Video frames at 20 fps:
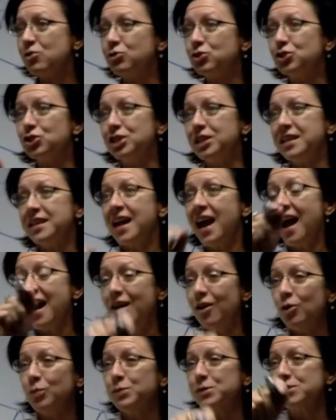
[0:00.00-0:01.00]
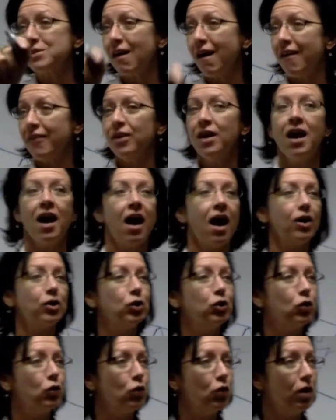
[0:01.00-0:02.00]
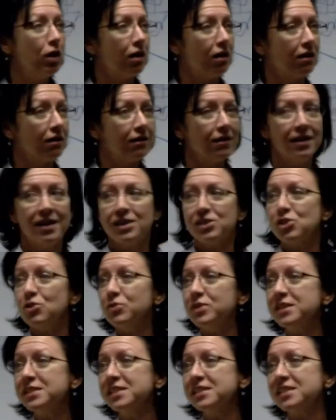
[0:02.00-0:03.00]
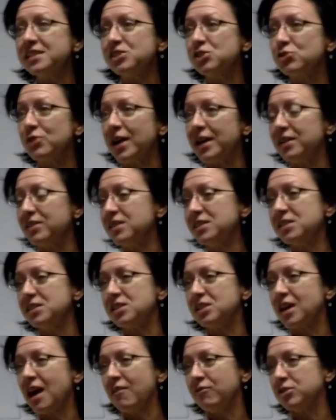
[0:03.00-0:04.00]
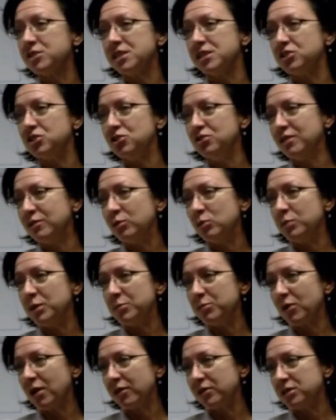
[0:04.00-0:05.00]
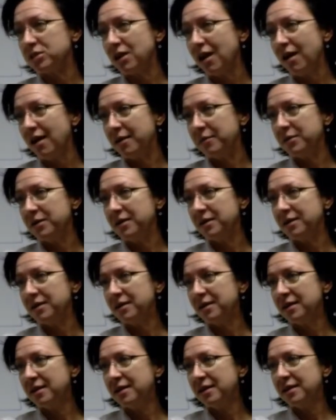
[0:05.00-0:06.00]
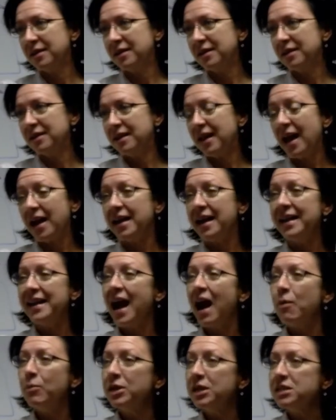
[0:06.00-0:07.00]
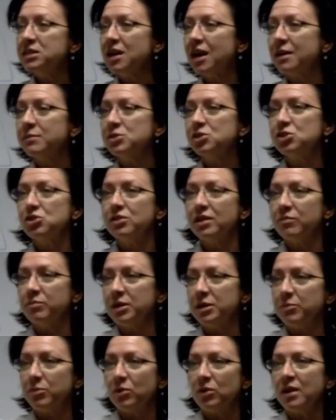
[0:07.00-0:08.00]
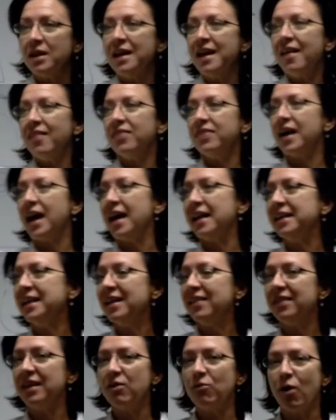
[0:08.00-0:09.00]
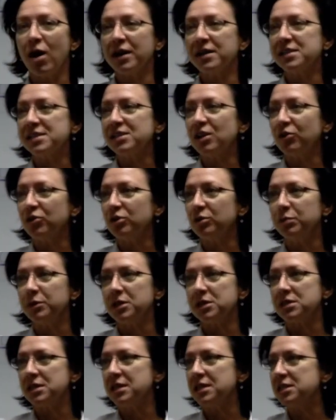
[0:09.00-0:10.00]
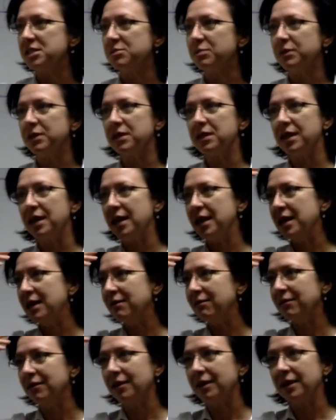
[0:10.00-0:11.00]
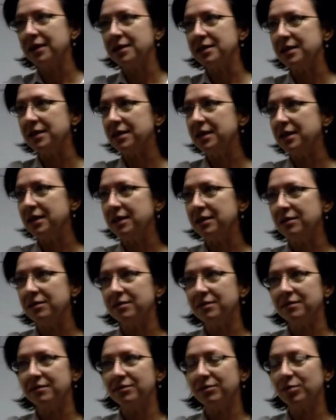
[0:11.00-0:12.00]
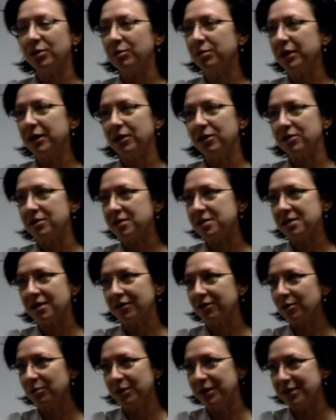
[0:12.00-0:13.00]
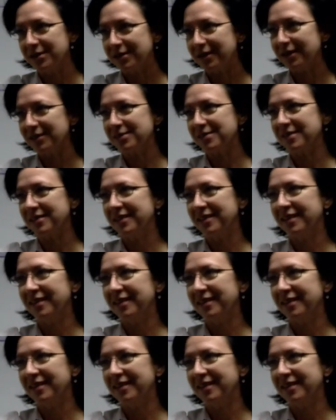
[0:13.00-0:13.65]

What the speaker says: So she helps up. Cool. So this is a conversation you have with people all the time. Mm-hmm. Yeah. And how many times do you have people that they want to sell their business, but they really didn't prepare to sell their business?